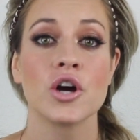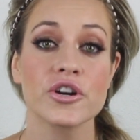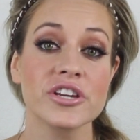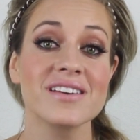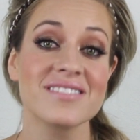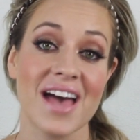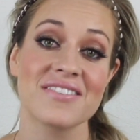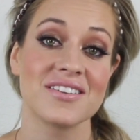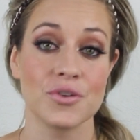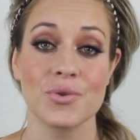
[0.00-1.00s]
Hercules
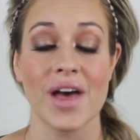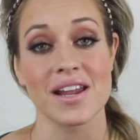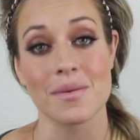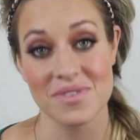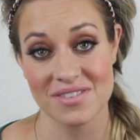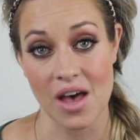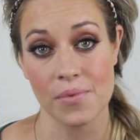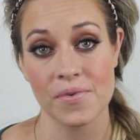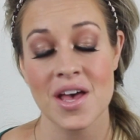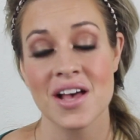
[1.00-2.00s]
has to do that
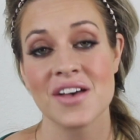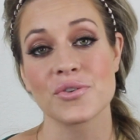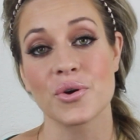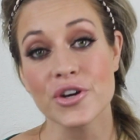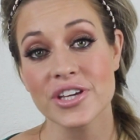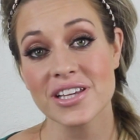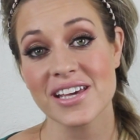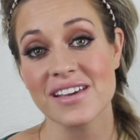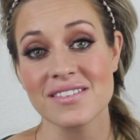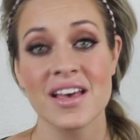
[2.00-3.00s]
himself. So
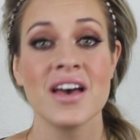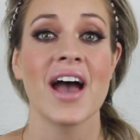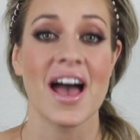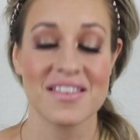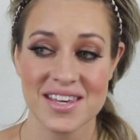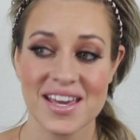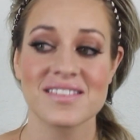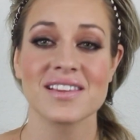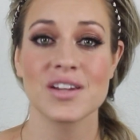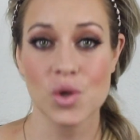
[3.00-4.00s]
Hercules, as he
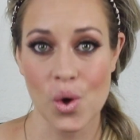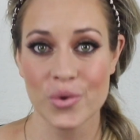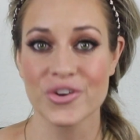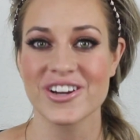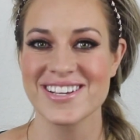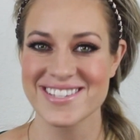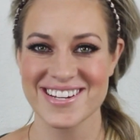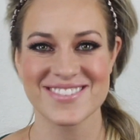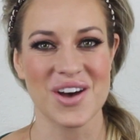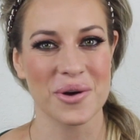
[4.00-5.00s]
gets a little older and he's
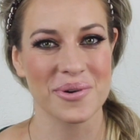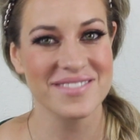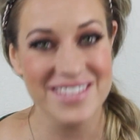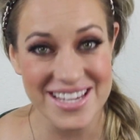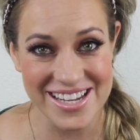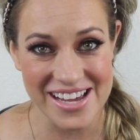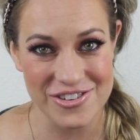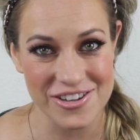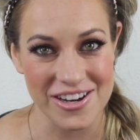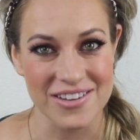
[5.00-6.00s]
in his awkward
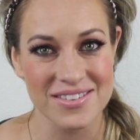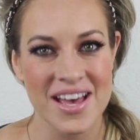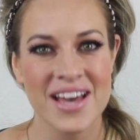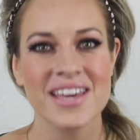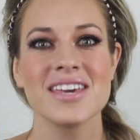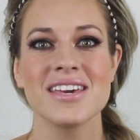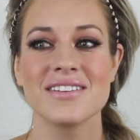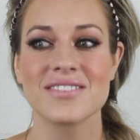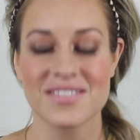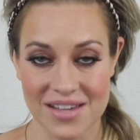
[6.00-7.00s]
teenage years,
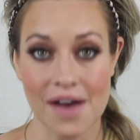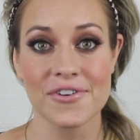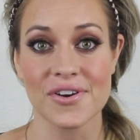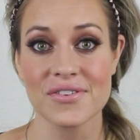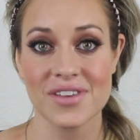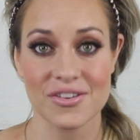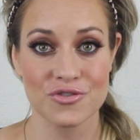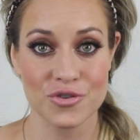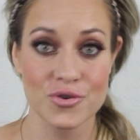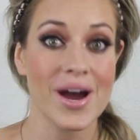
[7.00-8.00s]
he discovers
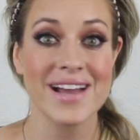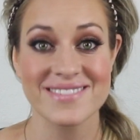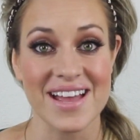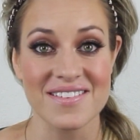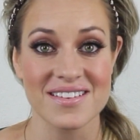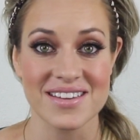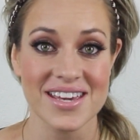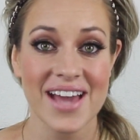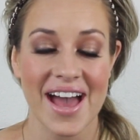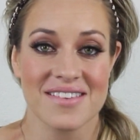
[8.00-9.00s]
his true
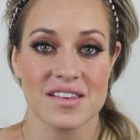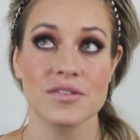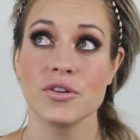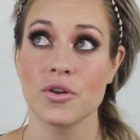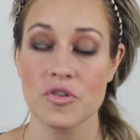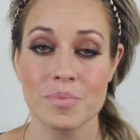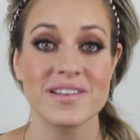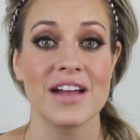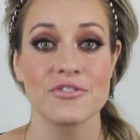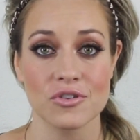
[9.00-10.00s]
identity as, you know, this
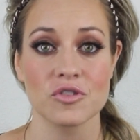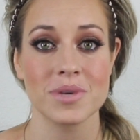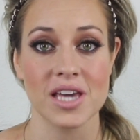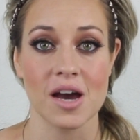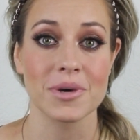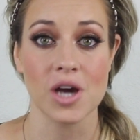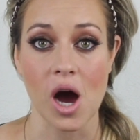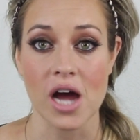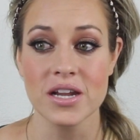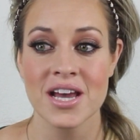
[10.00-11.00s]
potential to become a
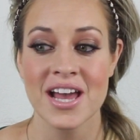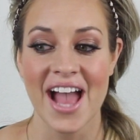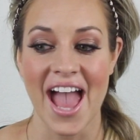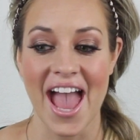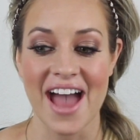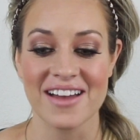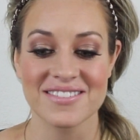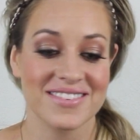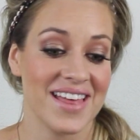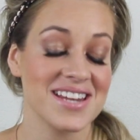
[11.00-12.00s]
god.
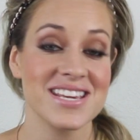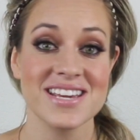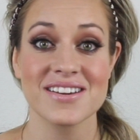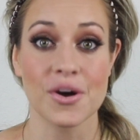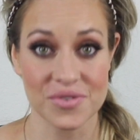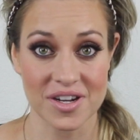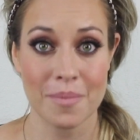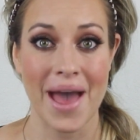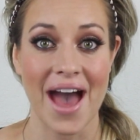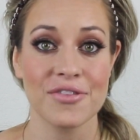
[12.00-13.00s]
And then he goes on a
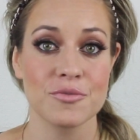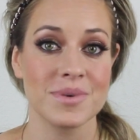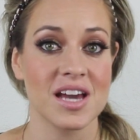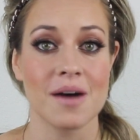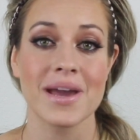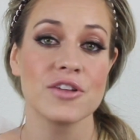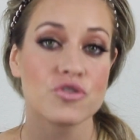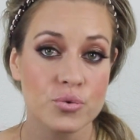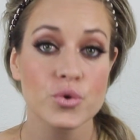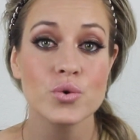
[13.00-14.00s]
path to become a
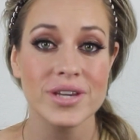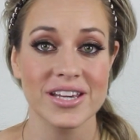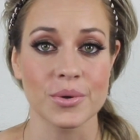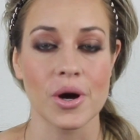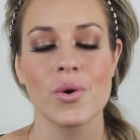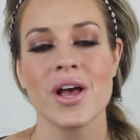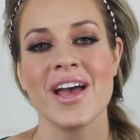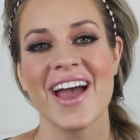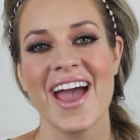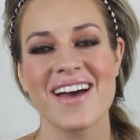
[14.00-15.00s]
true hero.
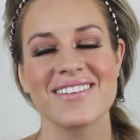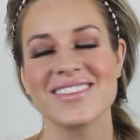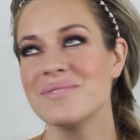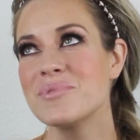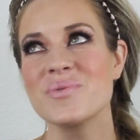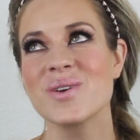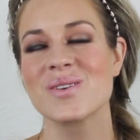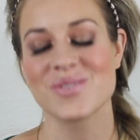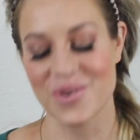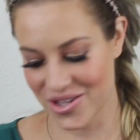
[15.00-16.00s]
And the movie
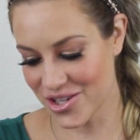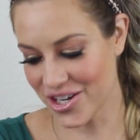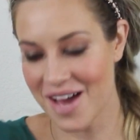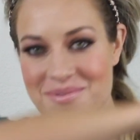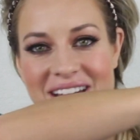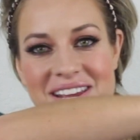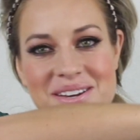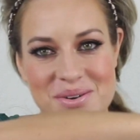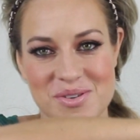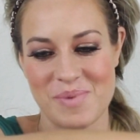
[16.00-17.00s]
is so good. Look, I'm
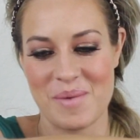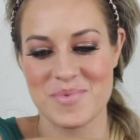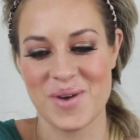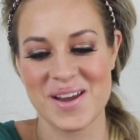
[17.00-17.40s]
getting goosebumps